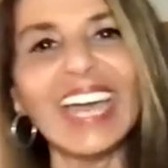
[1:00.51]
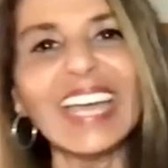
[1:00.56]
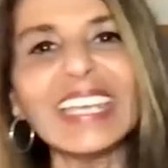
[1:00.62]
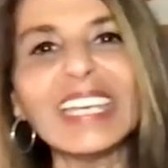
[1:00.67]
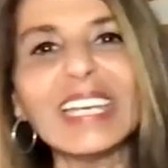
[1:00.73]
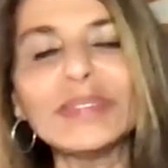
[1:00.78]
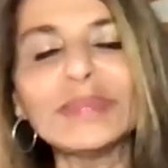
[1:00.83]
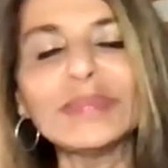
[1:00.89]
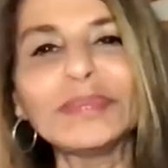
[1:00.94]

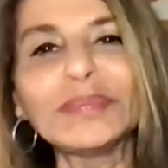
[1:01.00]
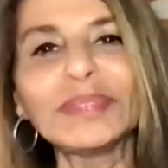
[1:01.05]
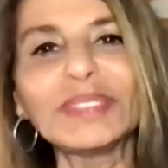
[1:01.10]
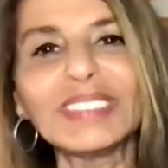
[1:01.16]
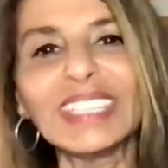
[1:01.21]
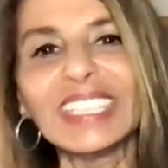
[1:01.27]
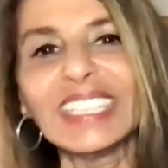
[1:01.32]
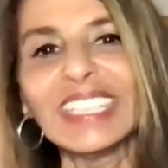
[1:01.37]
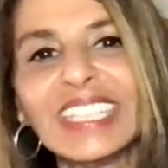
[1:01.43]

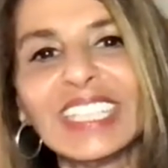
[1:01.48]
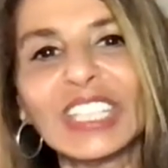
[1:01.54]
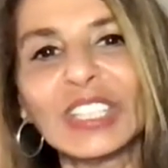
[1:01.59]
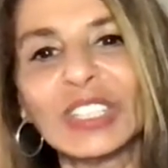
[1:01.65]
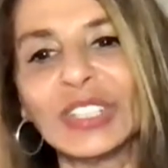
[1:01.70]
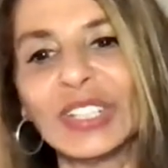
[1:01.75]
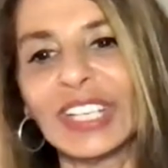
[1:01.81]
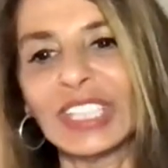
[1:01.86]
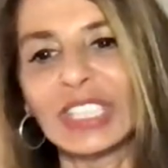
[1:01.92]
am
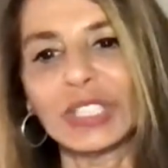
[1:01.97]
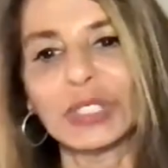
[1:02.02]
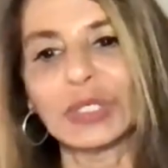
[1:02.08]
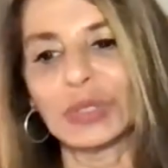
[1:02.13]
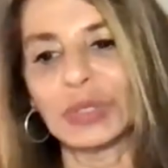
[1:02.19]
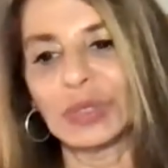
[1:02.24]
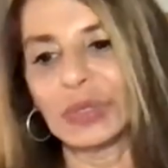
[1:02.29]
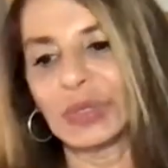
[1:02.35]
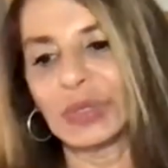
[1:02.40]
going
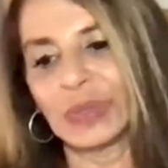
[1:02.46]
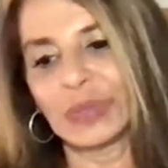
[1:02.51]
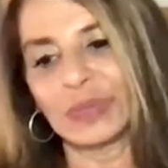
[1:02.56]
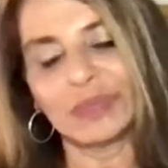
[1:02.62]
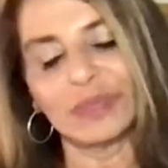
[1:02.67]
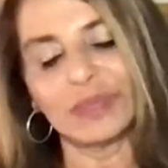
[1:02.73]
to